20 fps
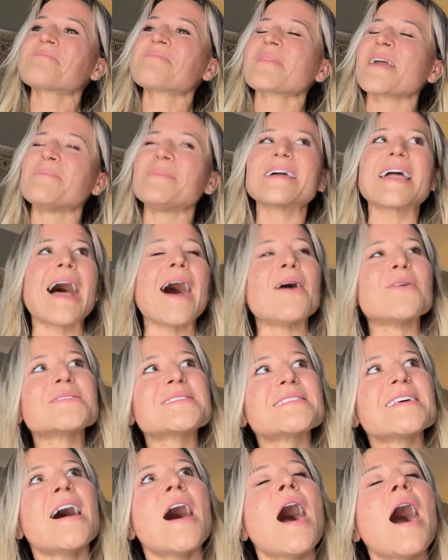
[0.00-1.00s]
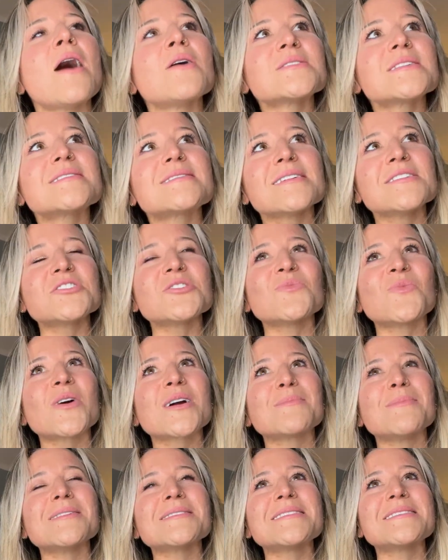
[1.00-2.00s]
I'm like, how's ascension
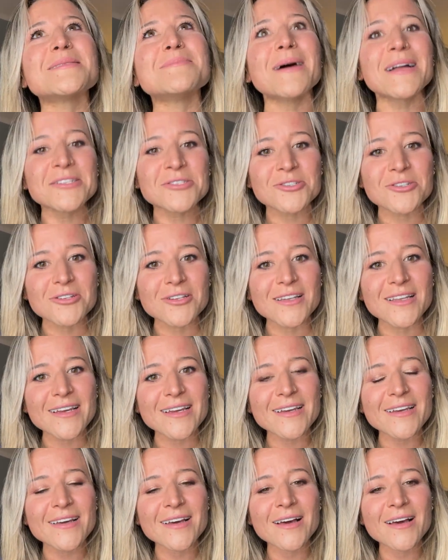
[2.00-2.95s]
work multidimensionally?